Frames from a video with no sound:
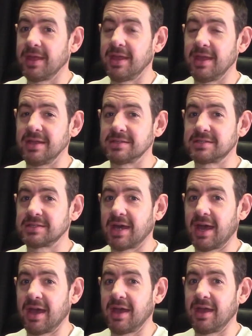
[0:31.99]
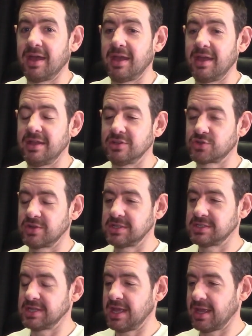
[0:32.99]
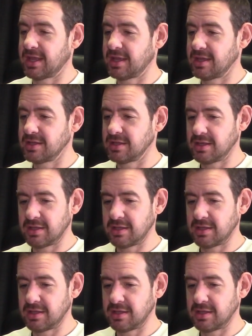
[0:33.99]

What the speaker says: It's that intrinsic